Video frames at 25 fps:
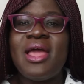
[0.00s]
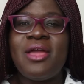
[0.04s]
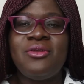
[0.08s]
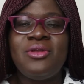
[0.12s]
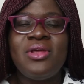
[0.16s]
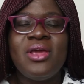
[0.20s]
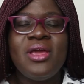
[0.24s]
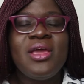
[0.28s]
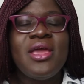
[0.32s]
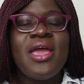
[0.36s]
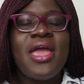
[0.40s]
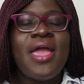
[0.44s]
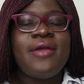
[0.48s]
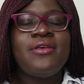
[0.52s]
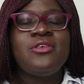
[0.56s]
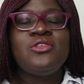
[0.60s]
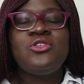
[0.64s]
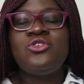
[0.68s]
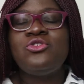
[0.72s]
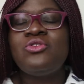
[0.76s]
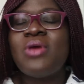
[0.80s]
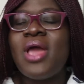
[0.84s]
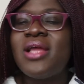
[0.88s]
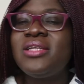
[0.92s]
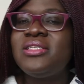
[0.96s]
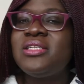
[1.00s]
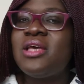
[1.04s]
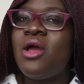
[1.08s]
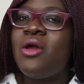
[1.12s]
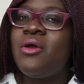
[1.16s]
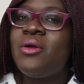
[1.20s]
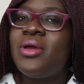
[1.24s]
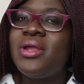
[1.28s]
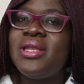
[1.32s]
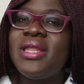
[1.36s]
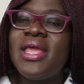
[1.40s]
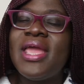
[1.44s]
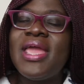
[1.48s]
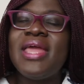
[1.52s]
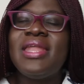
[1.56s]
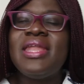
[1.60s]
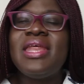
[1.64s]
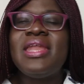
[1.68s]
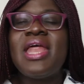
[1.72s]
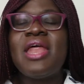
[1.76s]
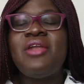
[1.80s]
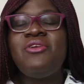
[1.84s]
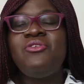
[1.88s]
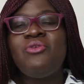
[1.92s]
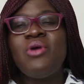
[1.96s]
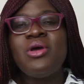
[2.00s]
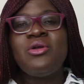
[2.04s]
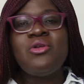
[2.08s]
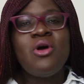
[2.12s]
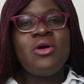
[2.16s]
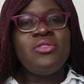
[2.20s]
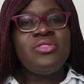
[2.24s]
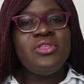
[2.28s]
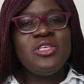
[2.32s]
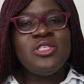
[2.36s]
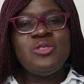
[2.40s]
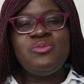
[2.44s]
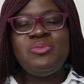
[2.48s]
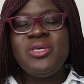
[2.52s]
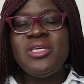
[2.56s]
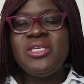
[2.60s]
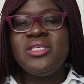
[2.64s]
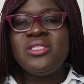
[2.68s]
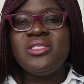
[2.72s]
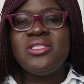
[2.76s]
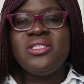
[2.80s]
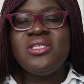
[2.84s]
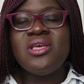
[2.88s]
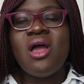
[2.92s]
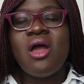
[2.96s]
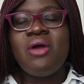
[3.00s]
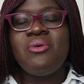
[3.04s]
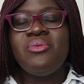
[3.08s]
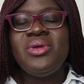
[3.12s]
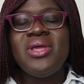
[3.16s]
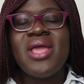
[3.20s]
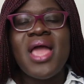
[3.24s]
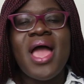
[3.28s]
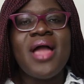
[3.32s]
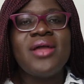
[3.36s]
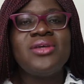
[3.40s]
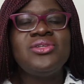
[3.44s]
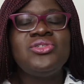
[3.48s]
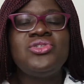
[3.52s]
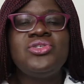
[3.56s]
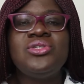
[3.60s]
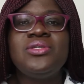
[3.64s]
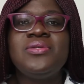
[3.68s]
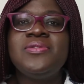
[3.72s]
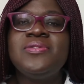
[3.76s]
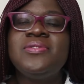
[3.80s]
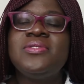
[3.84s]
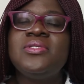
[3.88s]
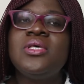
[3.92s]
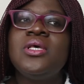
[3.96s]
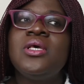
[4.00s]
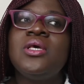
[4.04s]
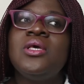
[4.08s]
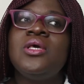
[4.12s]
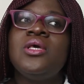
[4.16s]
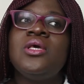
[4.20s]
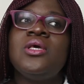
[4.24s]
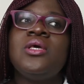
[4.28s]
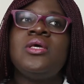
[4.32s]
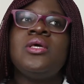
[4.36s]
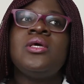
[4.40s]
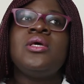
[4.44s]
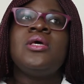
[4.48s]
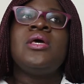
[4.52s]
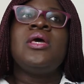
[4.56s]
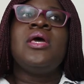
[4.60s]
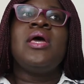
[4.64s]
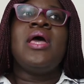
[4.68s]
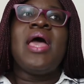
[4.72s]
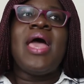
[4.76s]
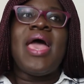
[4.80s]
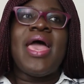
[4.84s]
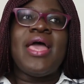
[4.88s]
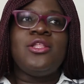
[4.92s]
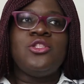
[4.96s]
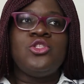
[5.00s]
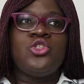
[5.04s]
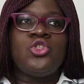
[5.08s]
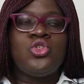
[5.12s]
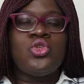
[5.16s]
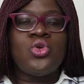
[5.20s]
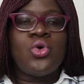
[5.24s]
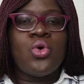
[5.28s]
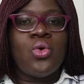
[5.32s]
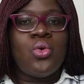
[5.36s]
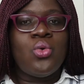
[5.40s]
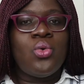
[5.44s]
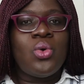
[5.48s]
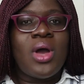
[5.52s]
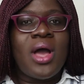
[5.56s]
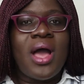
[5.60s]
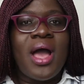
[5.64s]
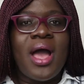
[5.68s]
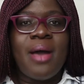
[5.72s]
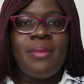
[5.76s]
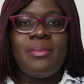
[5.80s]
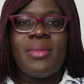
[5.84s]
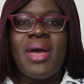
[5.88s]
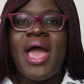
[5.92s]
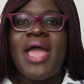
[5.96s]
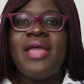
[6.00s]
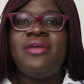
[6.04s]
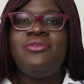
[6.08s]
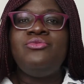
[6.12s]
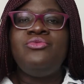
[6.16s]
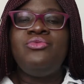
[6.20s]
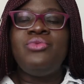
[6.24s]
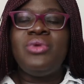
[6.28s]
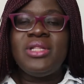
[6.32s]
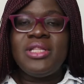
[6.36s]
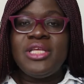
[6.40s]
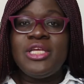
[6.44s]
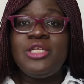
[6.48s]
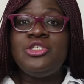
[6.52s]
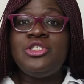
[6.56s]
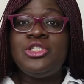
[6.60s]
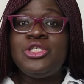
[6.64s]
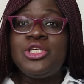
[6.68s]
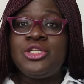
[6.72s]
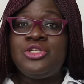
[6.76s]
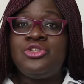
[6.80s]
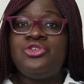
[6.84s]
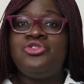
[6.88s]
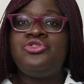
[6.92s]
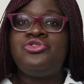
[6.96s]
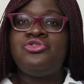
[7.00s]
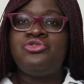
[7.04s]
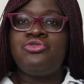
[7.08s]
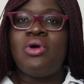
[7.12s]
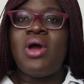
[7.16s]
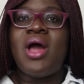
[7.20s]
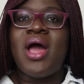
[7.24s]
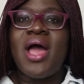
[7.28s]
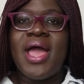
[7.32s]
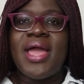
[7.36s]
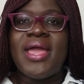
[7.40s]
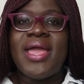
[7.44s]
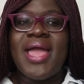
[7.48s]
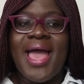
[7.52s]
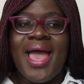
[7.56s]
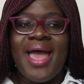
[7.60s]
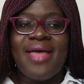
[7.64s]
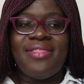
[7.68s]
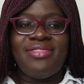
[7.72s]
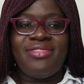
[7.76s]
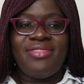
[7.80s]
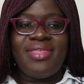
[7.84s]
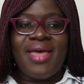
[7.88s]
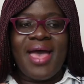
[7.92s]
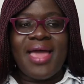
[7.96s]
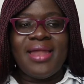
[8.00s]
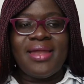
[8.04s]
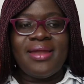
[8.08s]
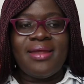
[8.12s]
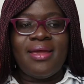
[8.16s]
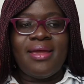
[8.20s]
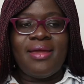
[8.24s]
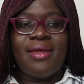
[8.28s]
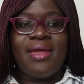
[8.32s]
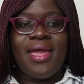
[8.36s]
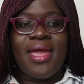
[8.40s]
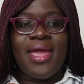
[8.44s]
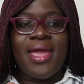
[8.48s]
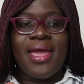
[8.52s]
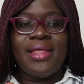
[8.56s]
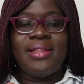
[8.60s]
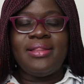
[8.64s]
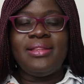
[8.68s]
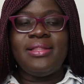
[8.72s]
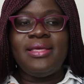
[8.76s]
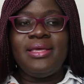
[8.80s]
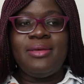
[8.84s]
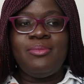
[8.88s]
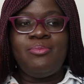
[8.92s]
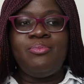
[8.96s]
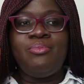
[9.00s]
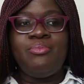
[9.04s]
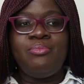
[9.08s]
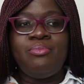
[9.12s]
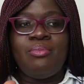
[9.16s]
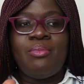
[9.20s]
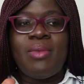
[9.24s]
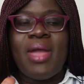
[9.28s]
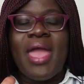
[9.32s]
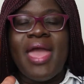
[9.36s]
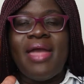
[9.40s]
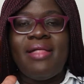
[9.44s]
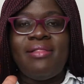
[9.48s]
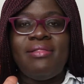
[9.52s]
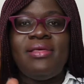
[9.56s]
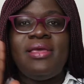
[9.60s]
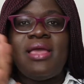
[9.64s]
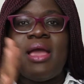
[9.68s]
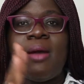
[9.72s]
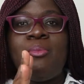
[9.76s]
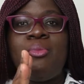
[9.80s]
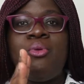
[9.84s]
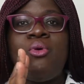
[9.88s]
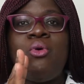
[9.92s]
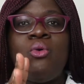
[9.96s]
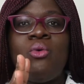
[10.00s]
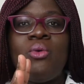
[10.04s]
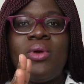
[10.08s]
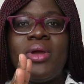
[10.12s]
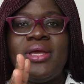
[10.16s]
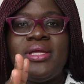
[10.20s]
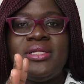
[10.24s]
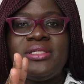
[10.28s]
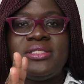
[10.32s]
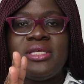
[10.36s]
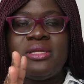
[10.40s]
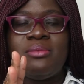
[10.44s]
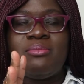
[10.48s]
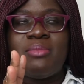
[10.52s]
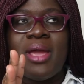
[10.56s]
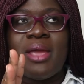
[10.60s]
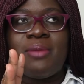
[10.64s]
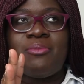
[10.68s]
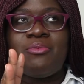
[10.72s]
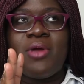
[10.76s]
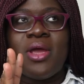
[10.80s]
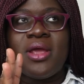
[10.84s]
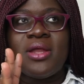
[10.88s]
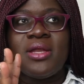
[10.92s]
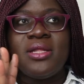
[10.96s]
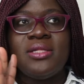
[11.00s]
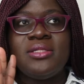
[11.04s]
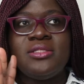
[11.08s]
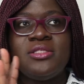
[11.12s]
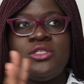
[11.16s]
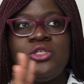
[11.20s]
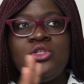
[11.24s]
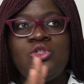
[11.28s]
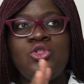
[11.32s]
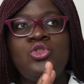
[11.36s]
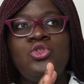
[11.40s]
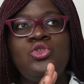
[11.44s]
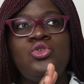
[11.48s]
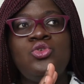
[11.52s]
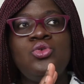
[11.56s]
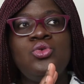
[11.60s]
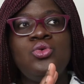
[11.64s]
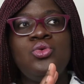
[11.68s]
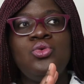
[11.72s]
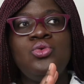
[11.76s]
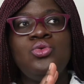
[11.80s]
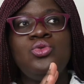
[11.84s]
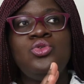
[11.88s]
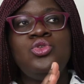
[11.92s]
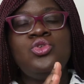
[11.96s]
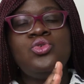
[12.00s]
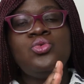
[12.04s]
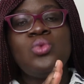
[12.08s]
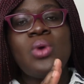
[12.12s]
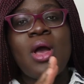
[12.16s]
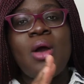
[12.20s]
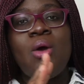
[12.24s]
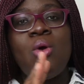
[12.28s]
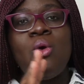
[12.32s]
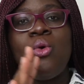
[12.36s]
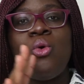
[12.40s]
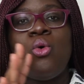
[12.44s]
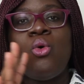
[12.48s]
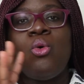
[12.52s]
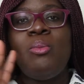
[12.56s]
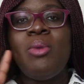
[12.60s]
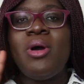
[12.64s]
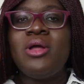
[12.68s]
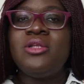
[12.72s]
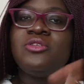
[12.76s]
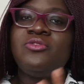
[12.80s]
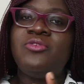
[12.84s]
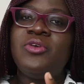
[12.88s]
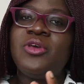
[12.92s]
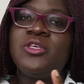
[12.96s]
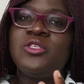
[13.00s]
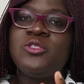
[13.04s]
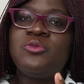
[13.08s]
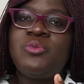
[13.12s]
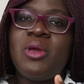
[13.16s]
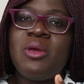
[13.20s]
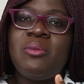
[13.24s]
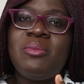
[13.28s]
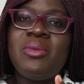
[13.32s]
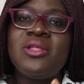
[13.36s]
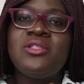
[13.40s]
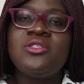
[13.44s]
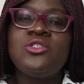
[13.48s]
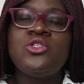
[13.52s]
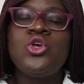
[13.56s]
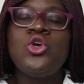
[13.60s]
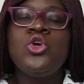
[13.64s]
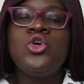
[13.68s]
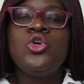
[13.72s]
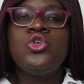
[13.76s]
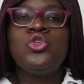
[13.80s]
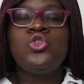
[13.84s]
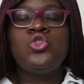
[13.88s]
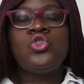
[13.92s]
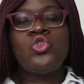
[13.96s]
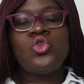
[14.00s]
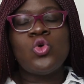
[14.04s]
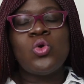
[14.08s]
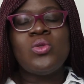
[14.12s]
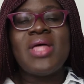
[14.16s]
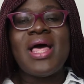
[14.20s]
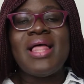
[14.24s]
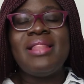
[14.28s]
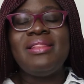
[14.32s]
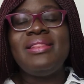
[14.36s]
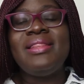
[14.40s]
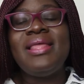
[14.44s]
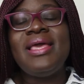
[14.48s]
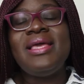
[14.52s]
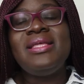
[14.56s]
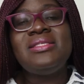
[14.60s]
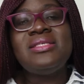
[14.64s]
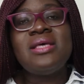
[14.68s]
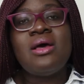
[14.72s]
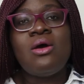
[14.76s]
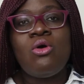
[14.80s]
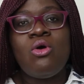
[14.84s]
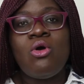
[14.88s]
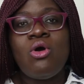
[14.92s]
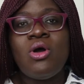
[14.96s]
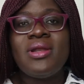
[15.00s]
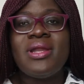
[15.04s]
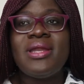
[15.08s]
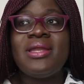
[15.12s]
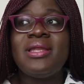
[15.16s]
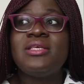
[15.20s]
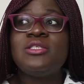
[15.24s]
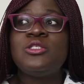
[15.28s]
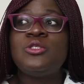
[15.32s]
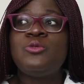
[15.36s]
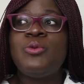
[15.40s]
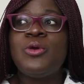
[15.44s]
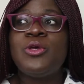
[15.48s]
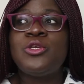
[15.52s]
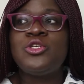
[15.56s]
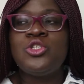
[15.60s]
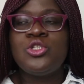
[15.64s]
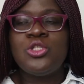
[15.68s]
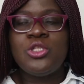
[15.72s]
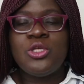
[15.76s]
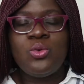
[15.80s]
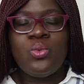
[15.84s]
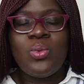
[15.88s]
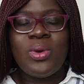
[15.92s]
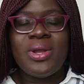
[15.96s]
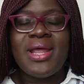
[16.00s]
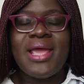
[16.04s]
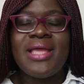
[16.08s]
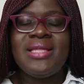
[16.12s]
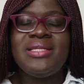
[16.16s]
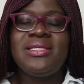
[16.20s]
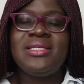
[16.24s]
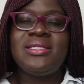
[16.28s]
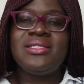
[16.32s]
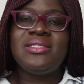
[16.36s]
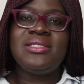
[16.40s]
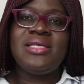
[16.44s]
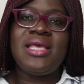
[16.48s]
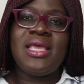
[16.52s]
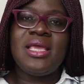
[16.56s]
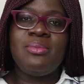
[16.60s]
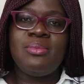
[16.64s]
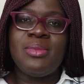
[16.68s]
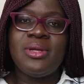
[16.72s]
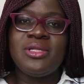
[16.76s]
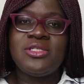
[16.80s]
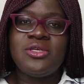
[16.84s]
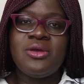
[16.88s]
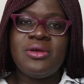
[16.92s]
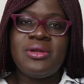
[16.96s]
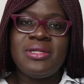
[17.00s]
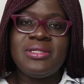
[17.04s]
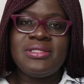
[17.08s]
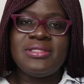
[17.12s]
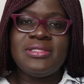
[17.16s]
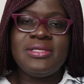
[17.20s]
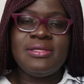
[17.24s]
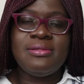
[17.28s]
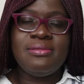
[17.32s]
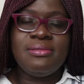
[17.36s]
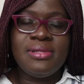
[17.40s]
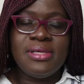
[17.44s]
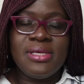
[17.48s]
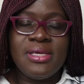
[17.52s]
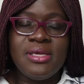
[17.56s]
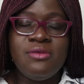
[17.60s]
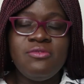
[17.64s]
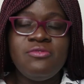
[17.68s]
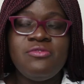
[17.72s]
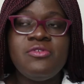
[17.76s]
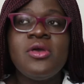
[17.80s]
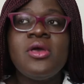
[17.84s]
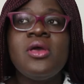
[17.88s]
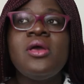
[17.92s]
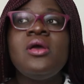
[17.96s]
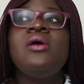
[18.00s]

I'd extract RNA and then I'd run all these PCR reactions and so um, I really did try at that early earlier point in my pregnancy to do a whole bunch of experiments so that later on and especially when I did take maternity leave